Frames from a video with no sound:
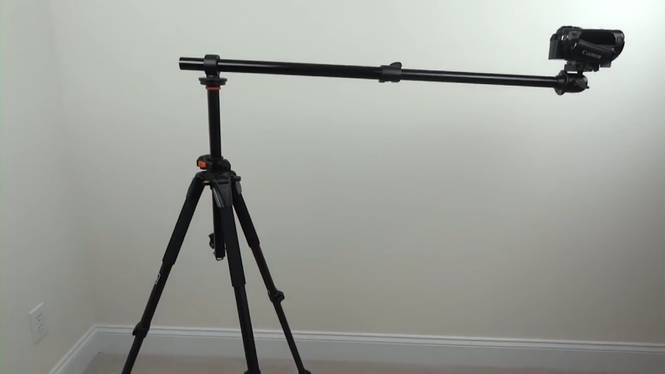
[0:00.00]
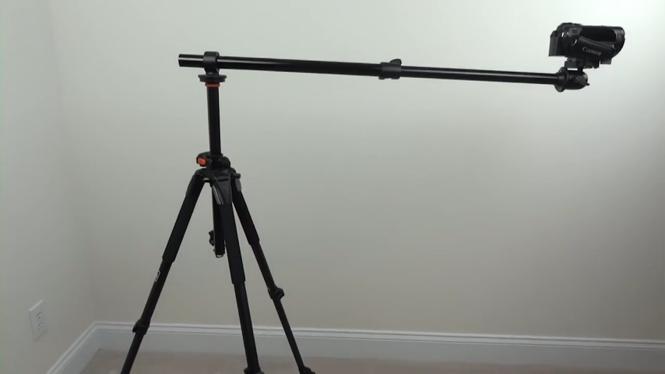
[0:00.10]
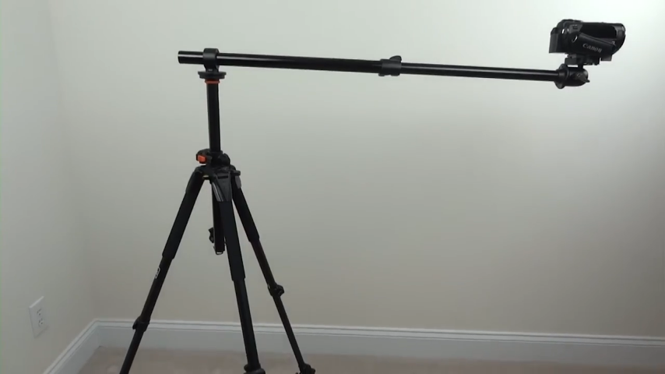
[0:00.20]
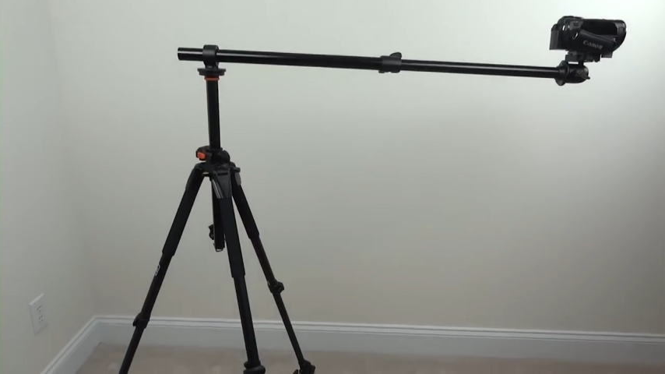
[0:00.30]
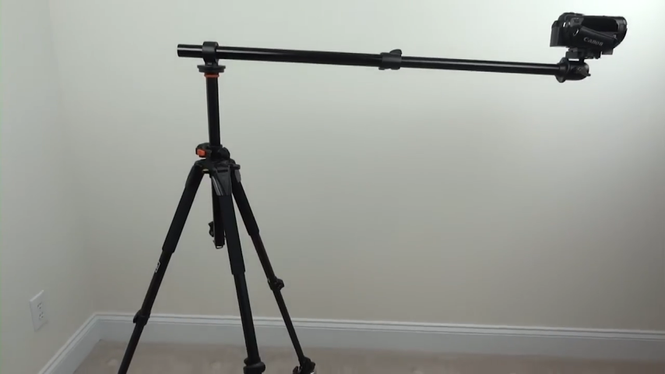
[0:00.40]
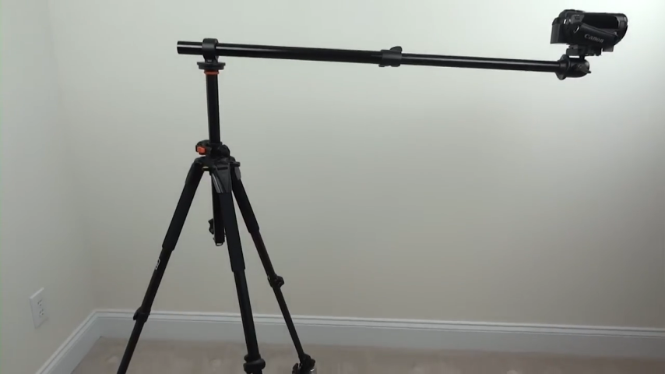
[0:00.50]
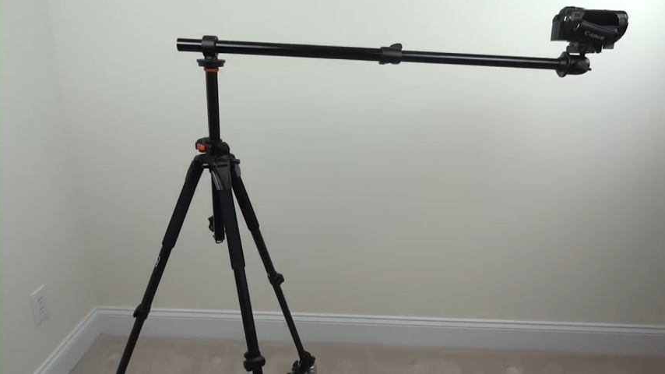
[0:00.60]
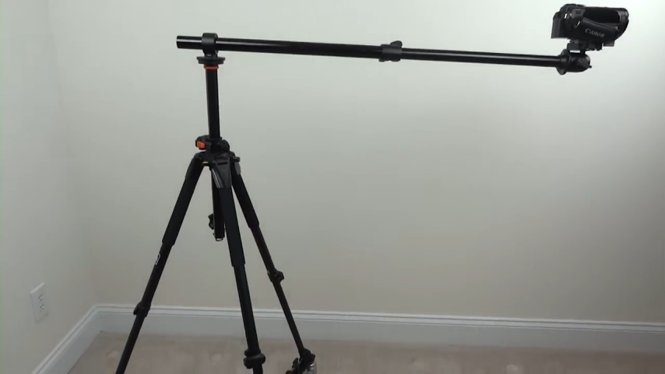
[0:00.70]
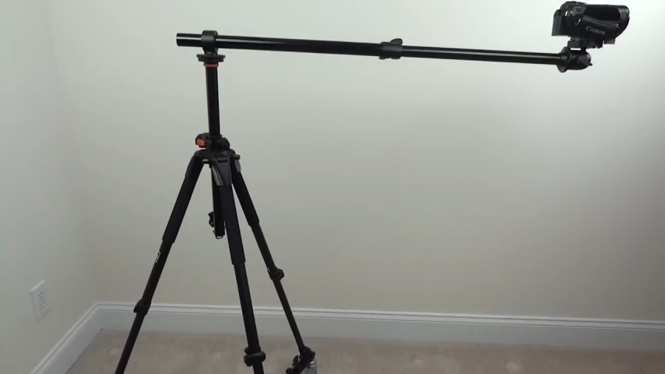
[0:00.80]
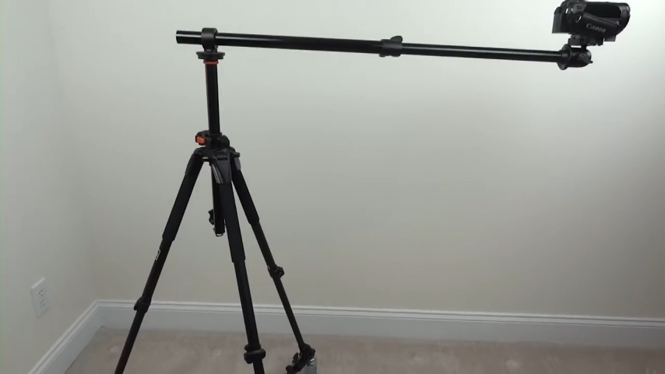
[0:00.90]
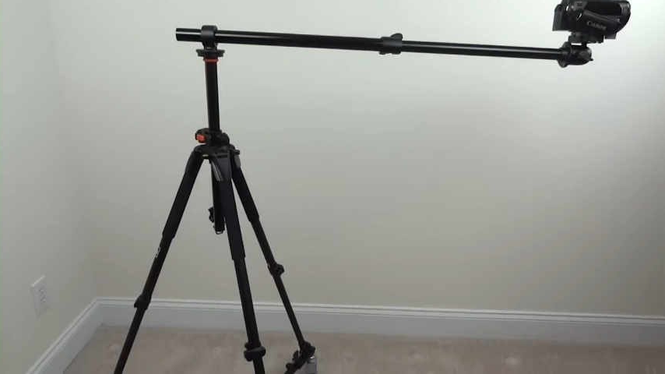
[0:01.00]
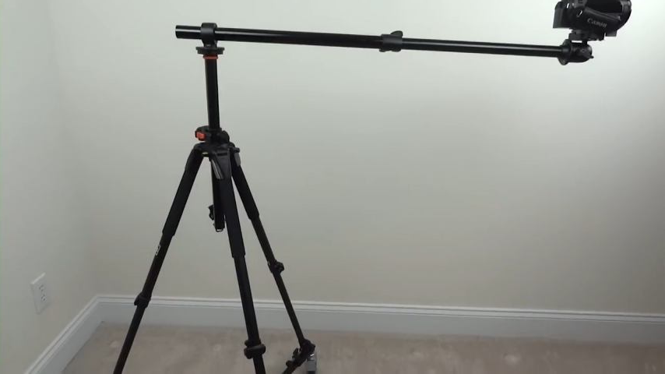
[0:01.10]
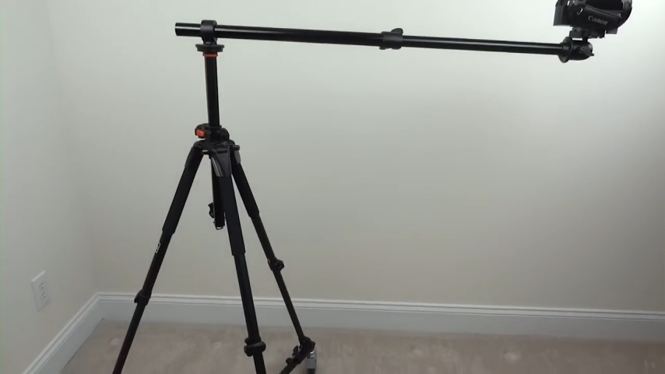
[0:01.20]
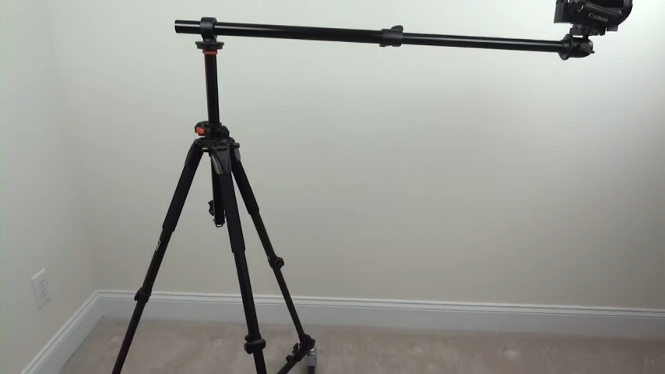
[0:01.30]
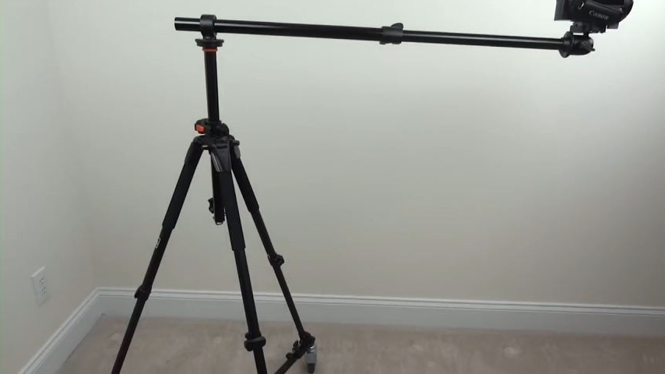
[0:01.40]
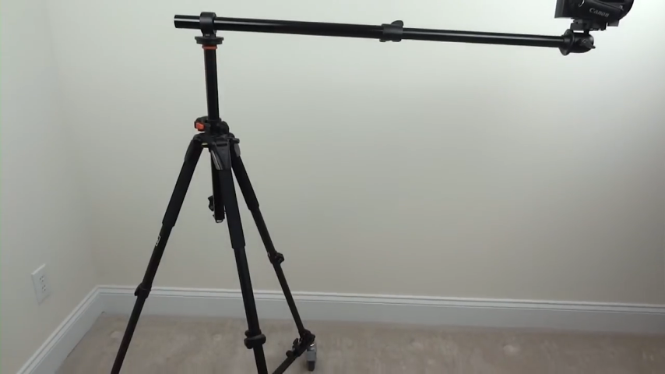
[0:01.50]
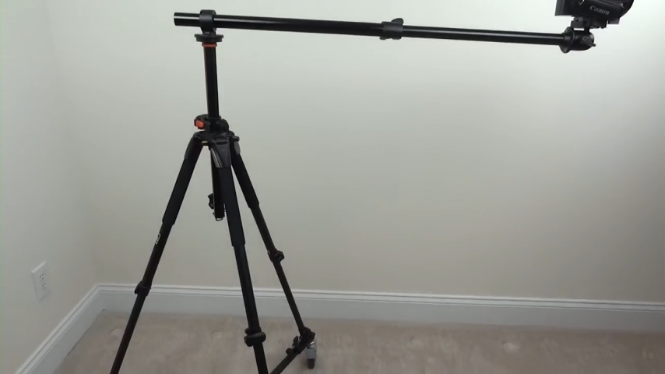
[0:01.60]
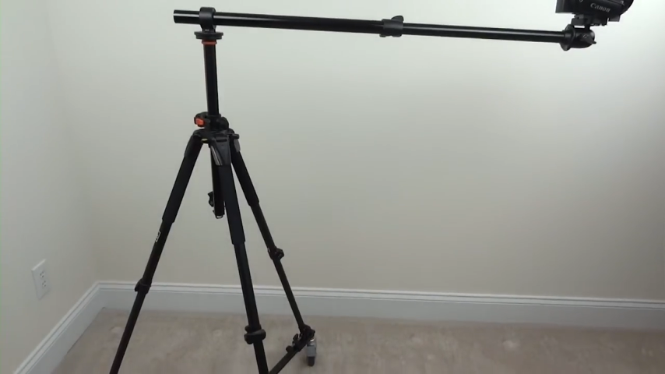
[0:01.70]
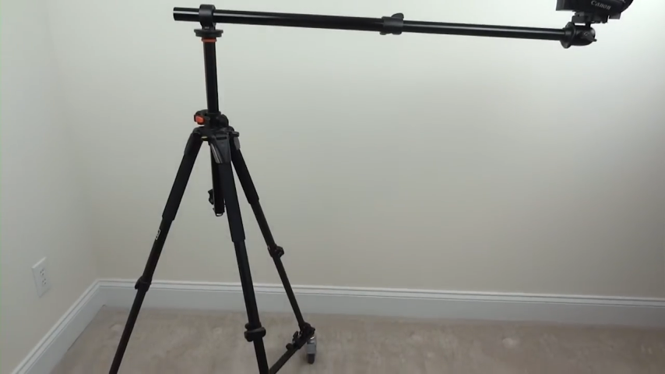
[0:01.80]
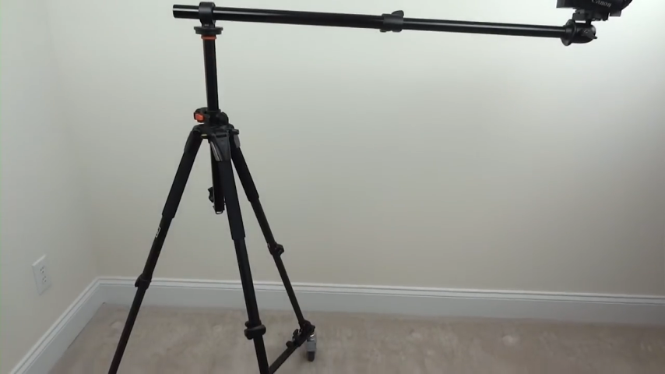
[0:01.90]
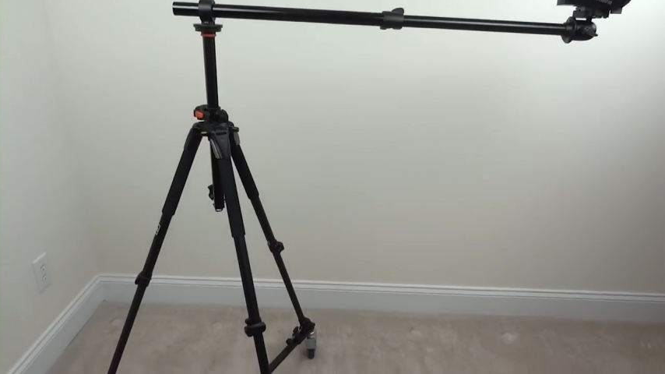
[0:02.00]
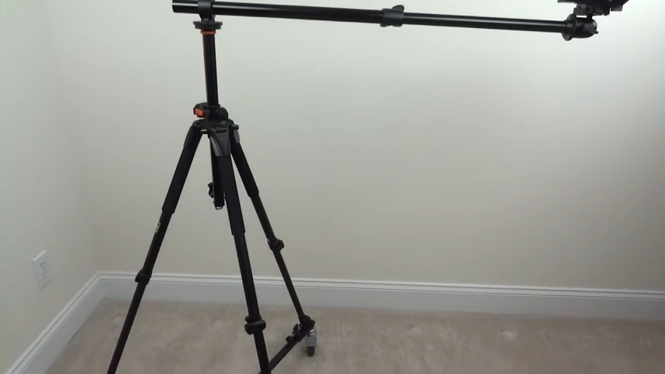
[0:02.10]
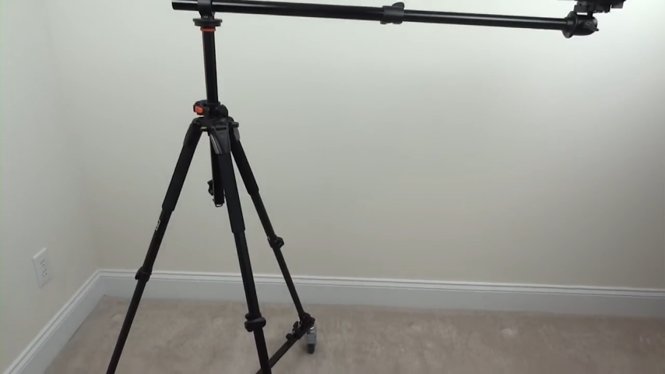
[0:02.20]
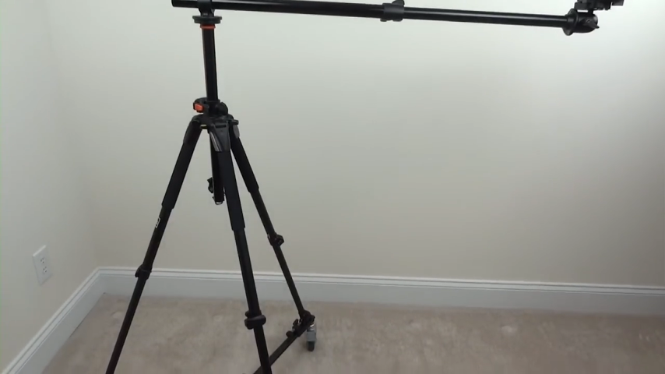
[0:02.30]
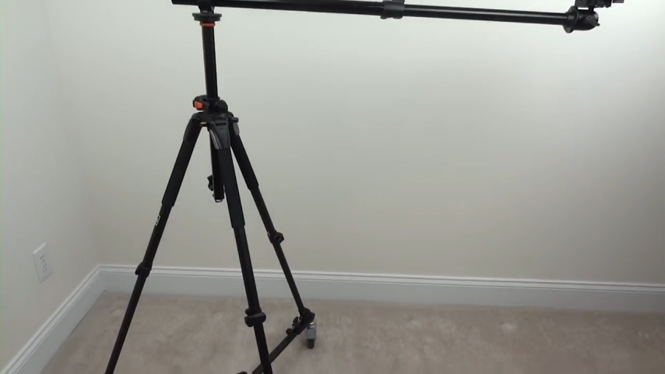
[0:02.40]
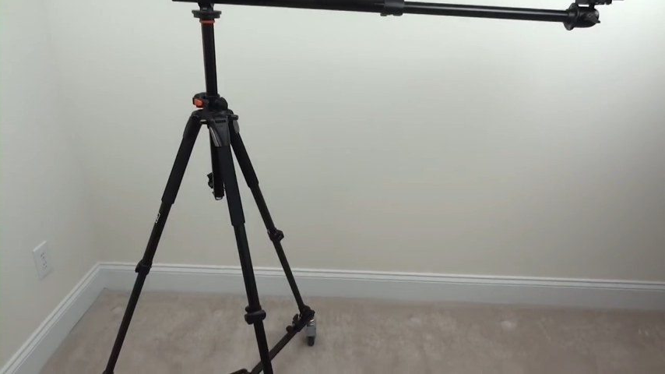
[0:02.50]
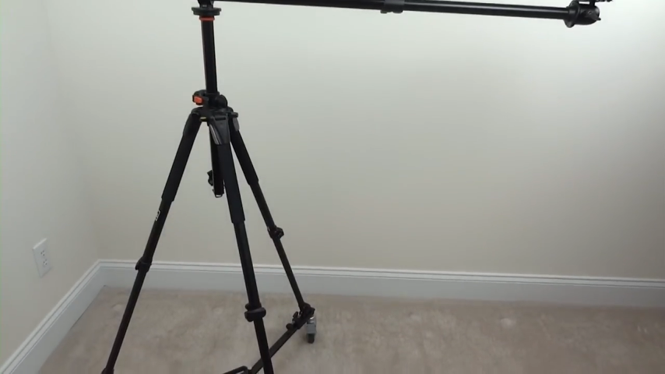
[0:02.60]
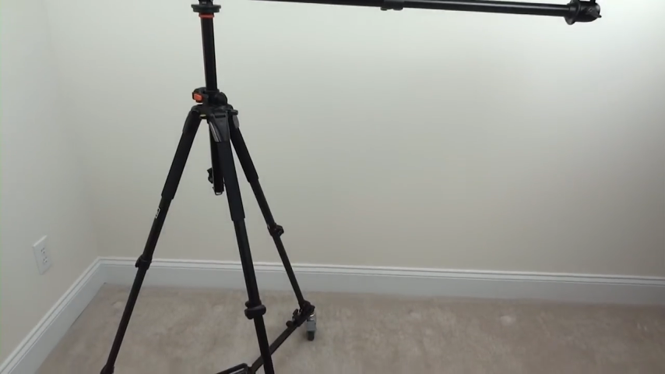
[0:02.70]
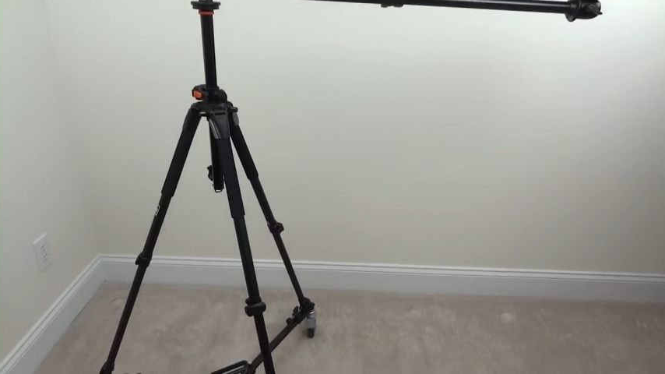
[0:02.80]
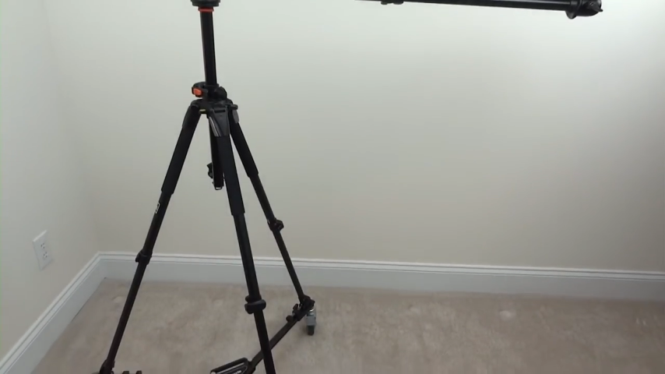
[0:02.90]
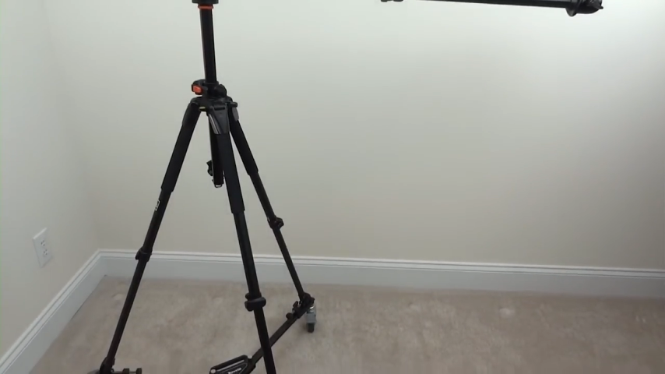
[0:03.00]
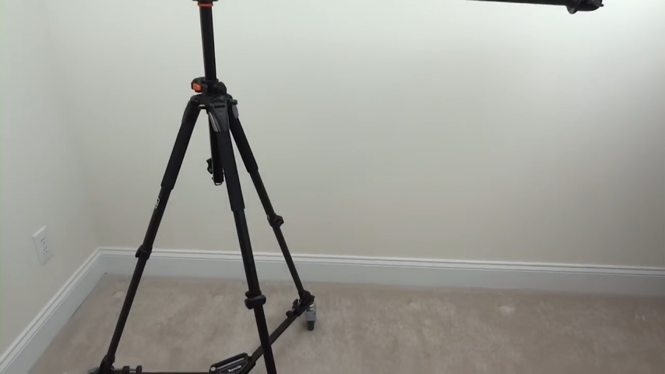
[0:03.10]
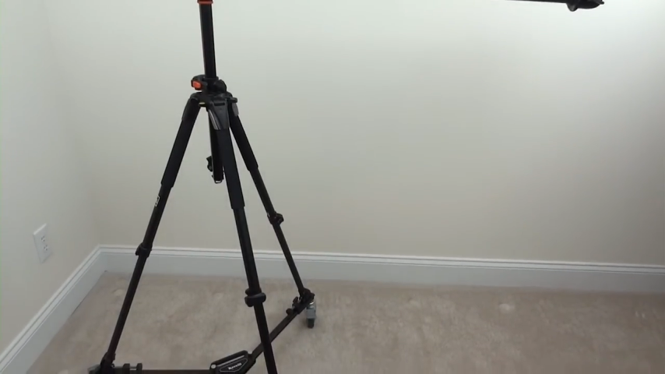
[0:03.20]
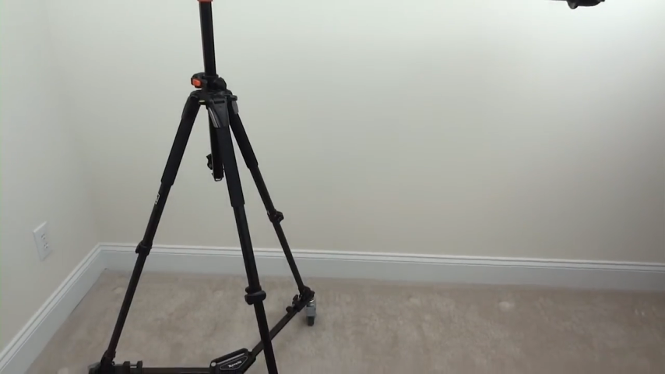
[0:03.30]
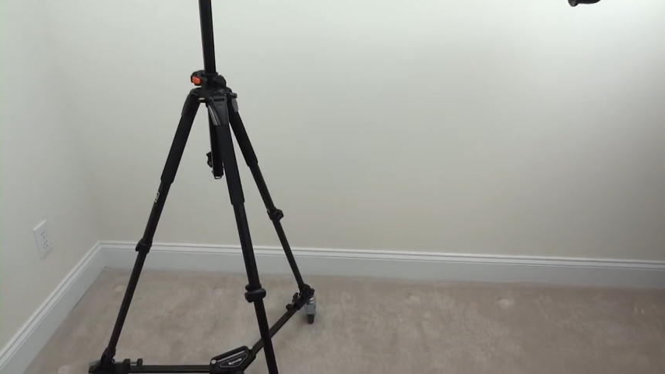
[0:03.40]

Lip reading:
[unreadable: no face in view]